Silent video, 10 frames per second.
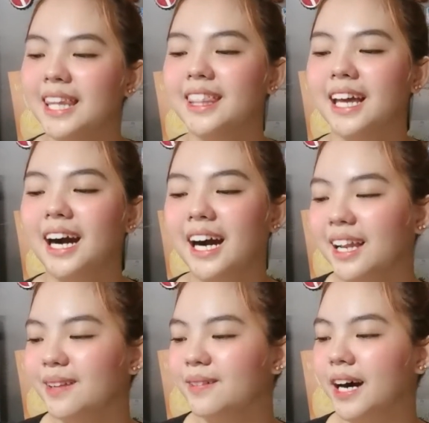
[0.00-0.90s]
the
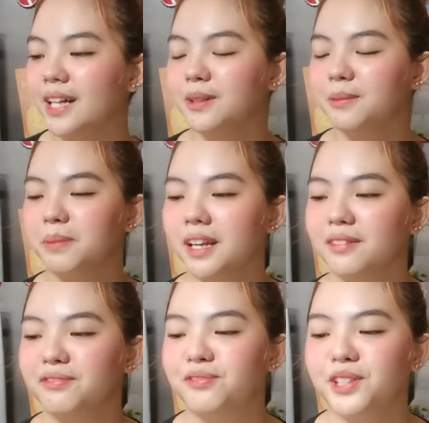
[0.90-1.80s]
halo-halo. But
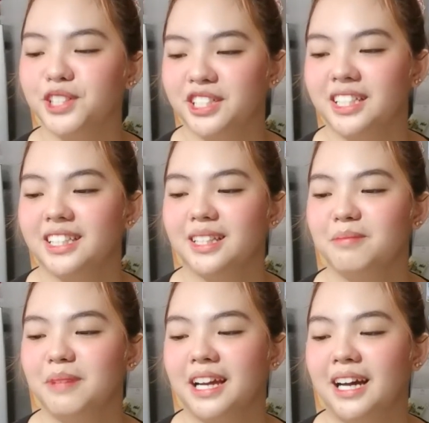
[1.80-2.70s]
unfortunately,
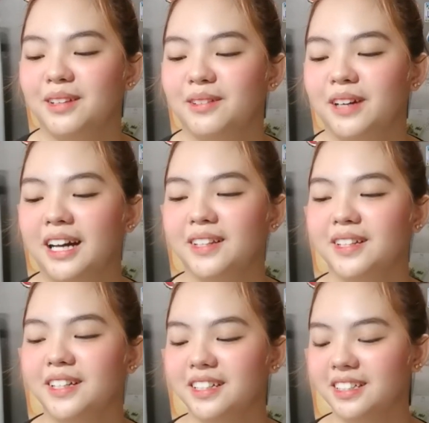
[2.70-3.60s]
my halo-halo